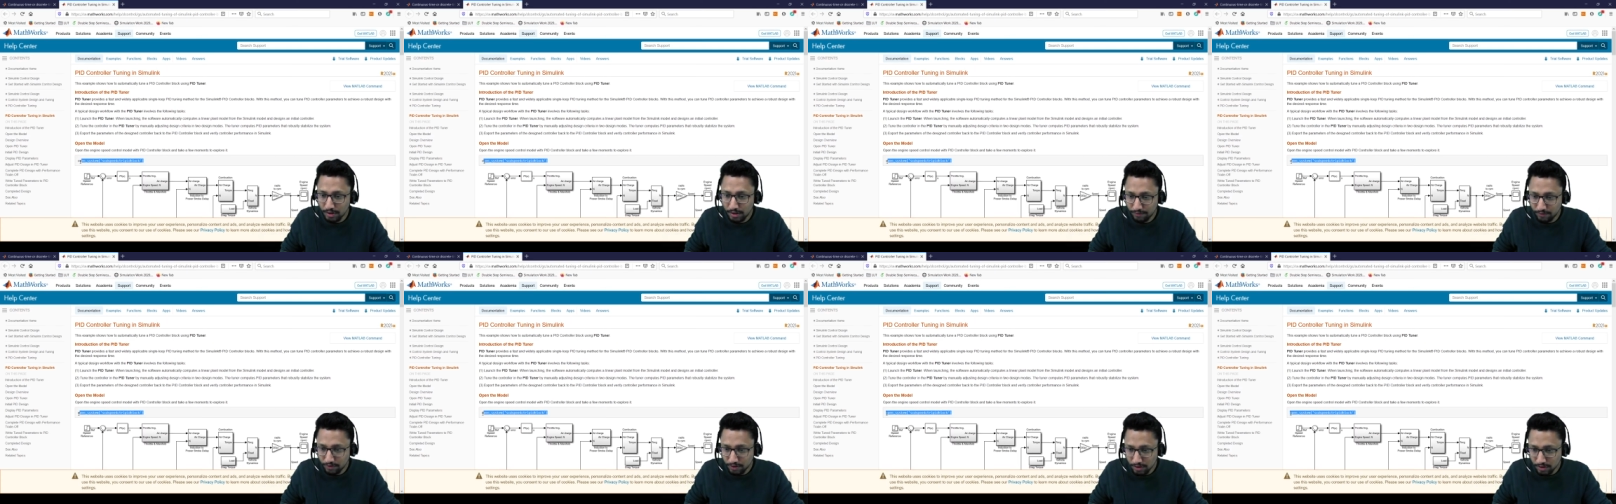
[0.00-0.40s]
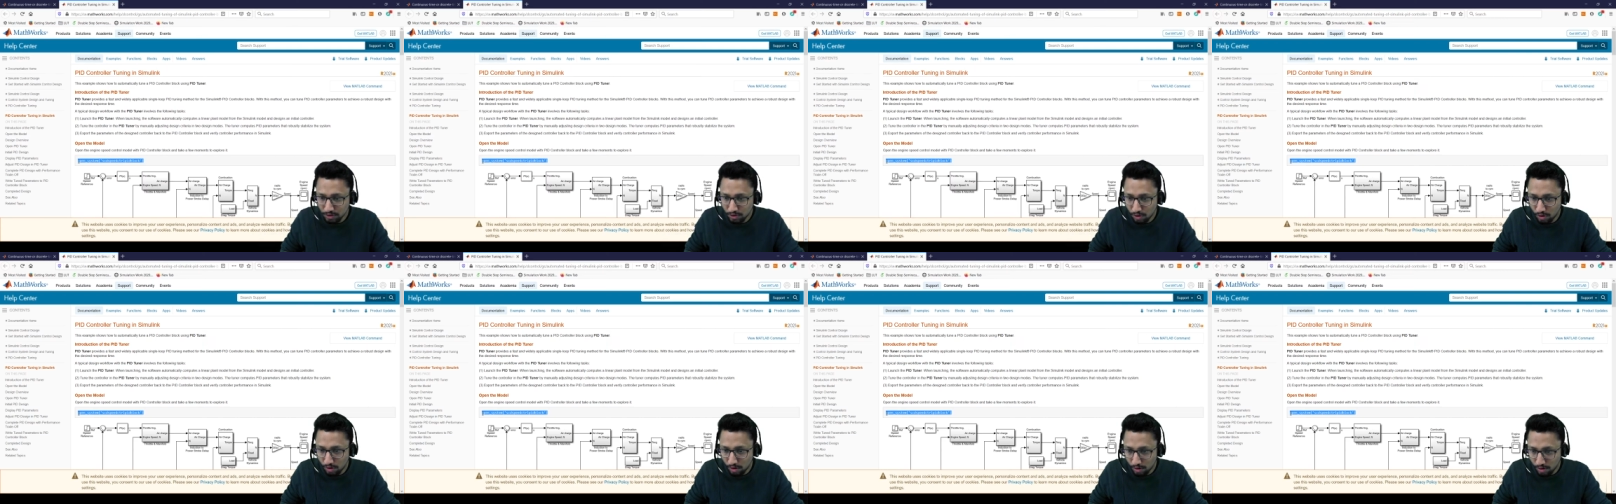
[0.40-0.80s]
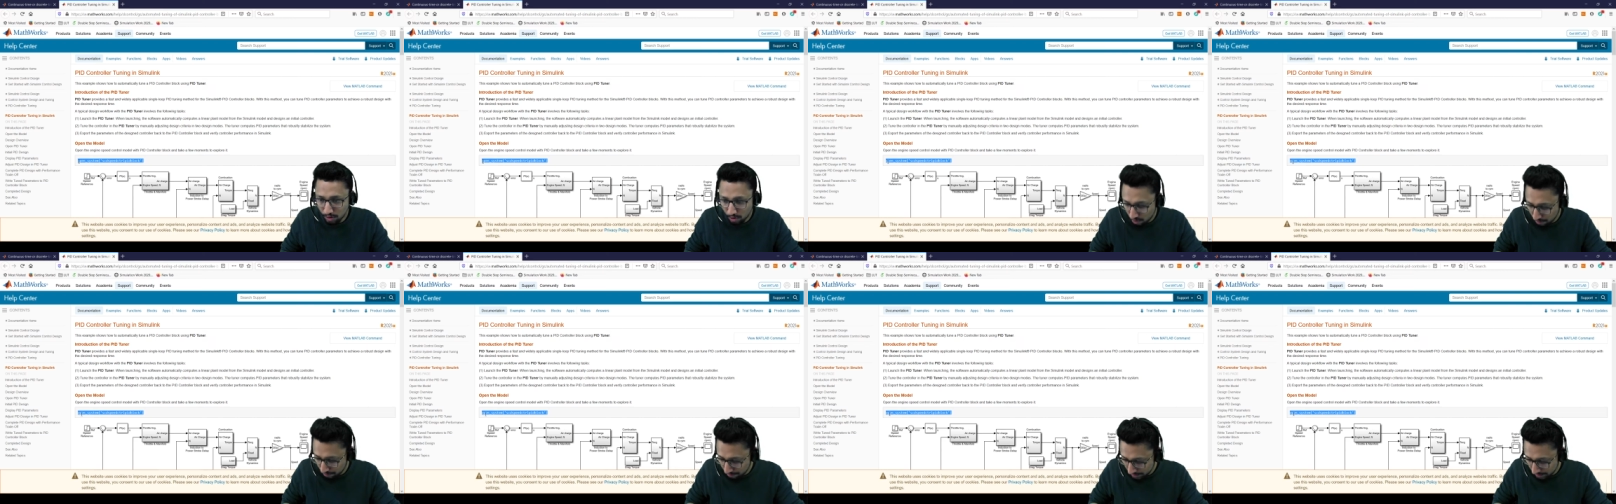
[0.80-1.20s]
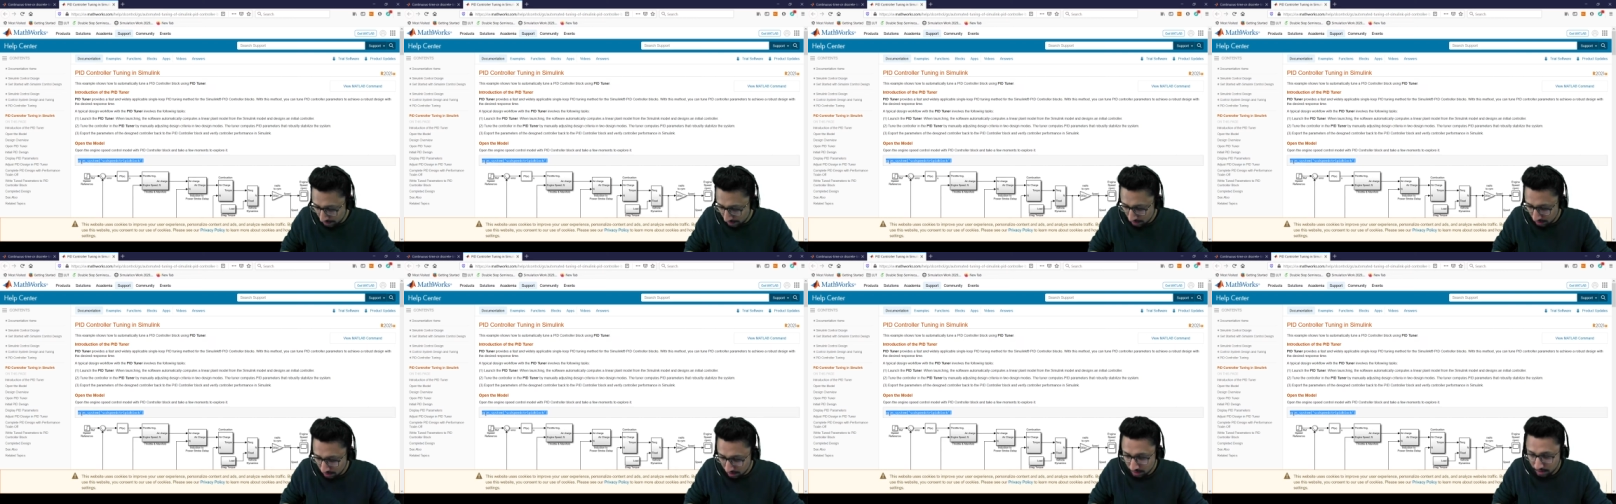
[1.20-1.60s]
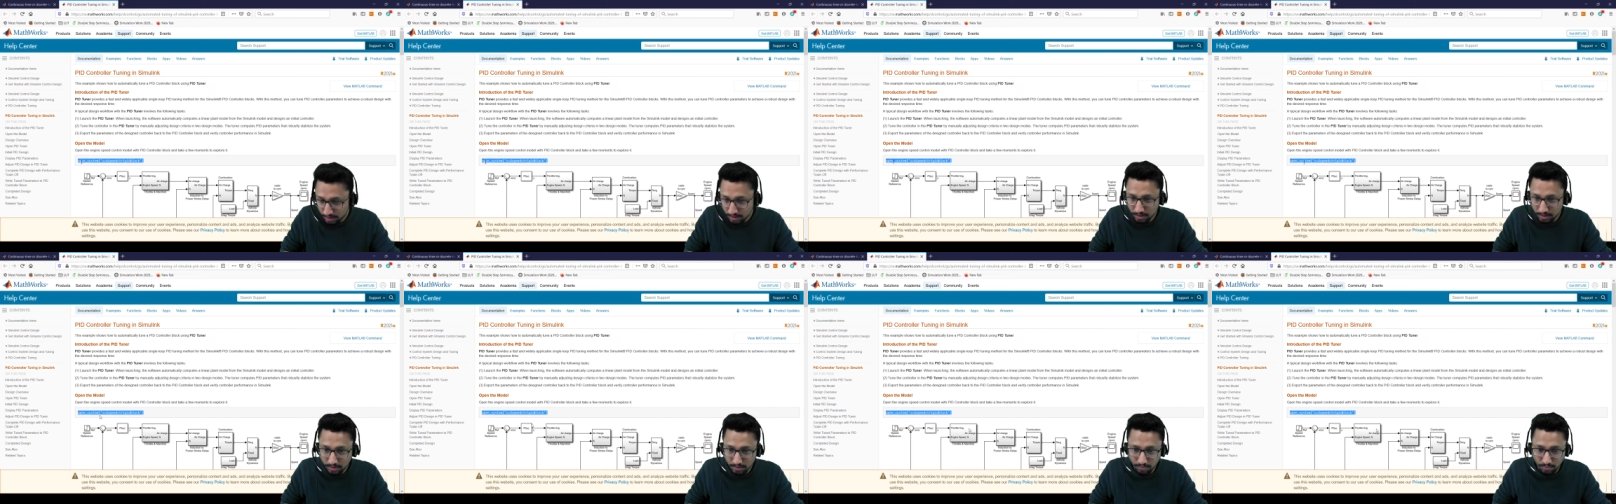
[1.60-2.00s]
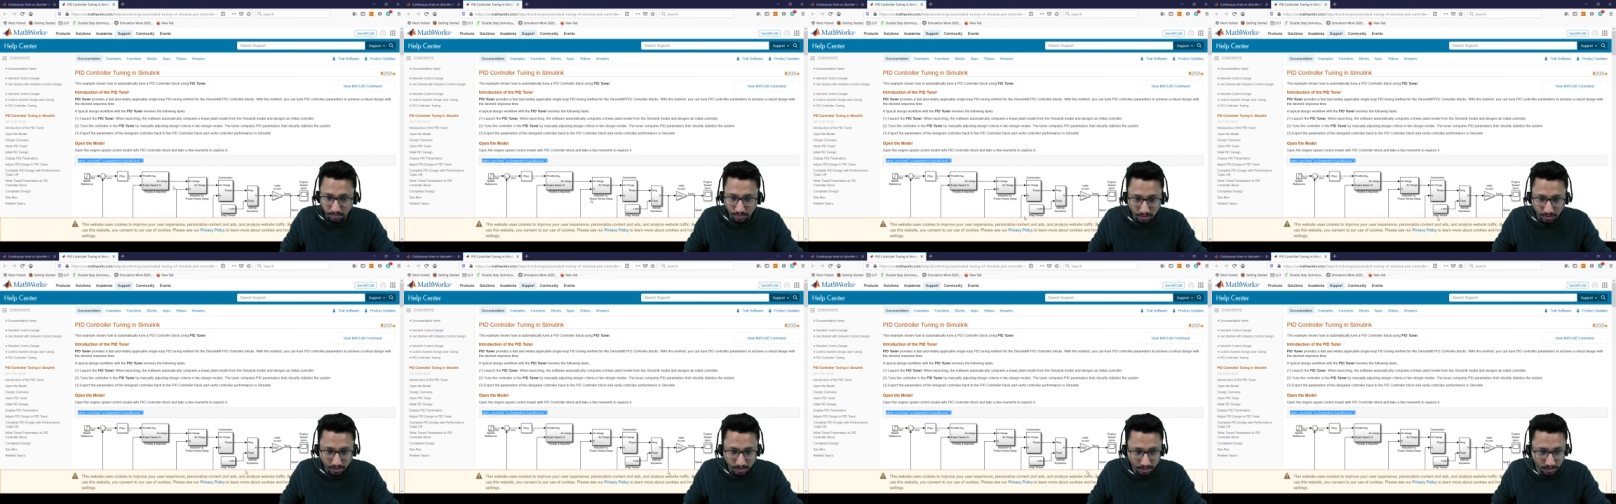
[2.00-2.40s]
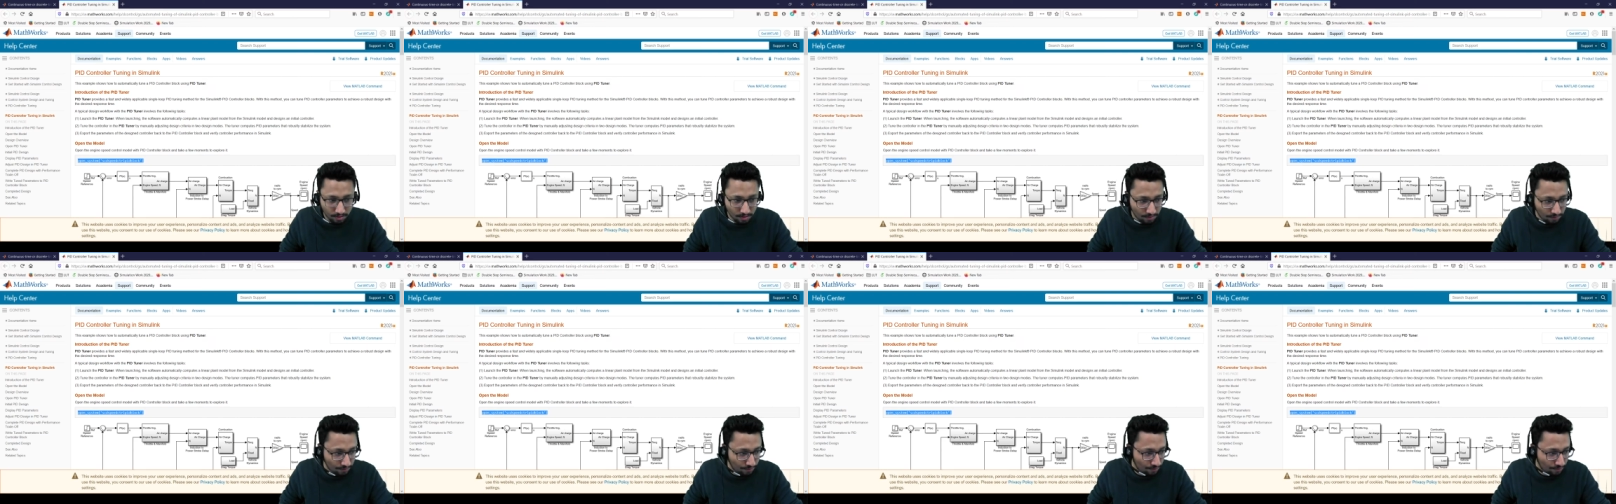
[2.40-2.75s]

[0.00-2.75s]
have just opened this model